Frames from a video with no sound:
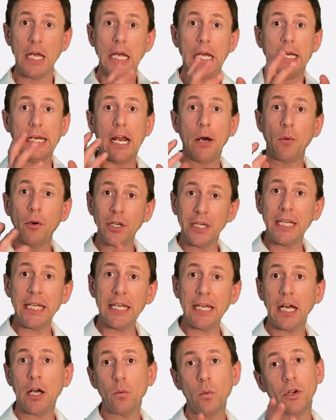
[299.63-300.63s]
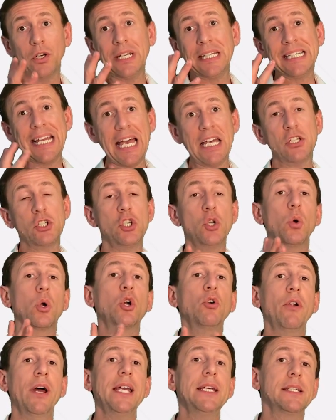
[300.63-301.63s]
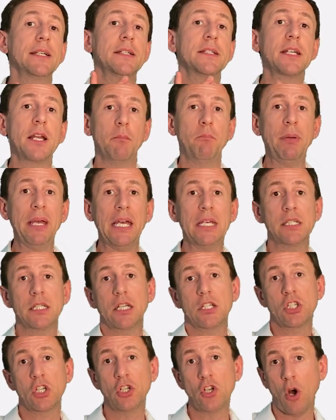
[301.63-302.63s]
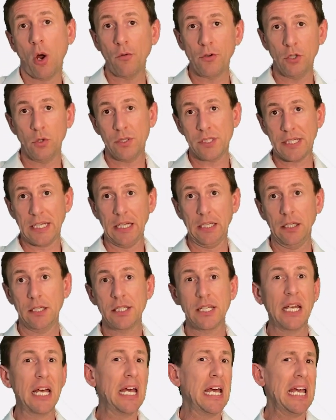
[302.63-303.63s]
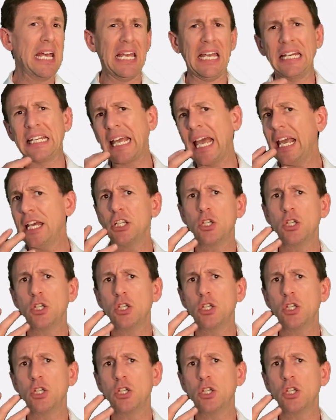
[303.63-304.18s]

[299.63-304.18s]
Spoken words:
Now on here, we're going to test your crisis-based scenario skills and get you